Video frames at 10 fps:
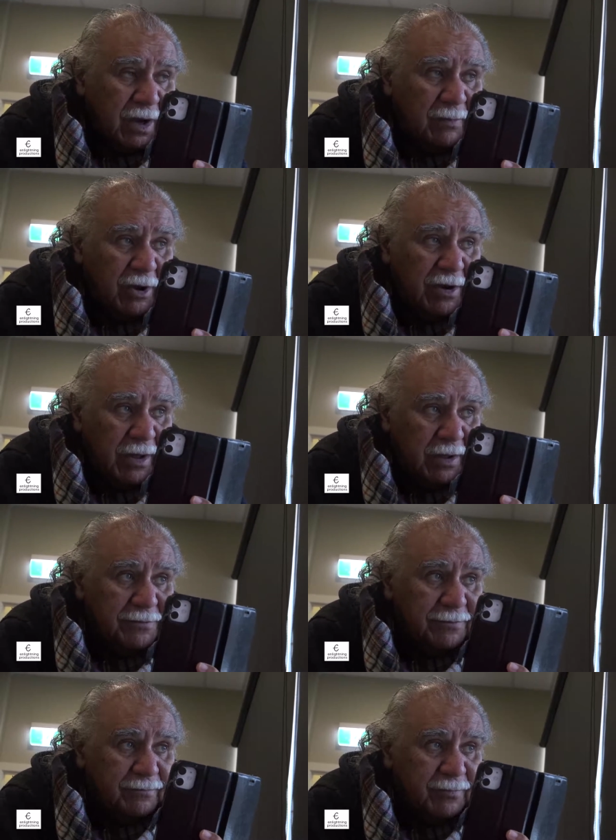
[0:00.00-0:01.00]
I might
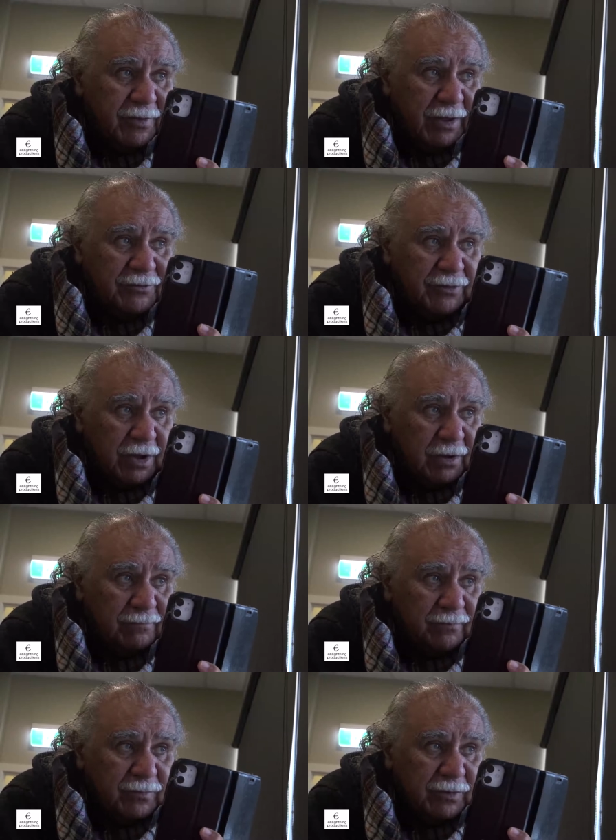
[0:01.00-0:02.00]
add that,
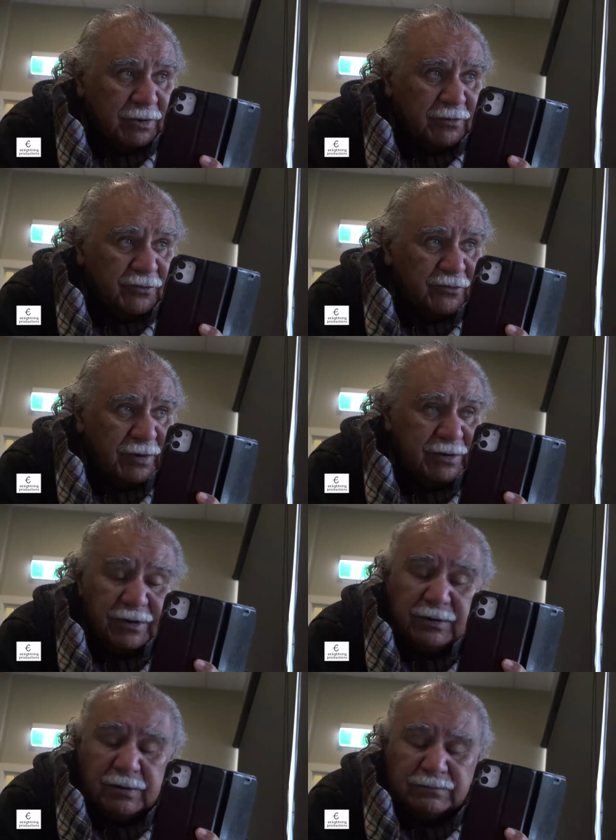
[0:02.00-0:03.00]
um, you know, the treaty,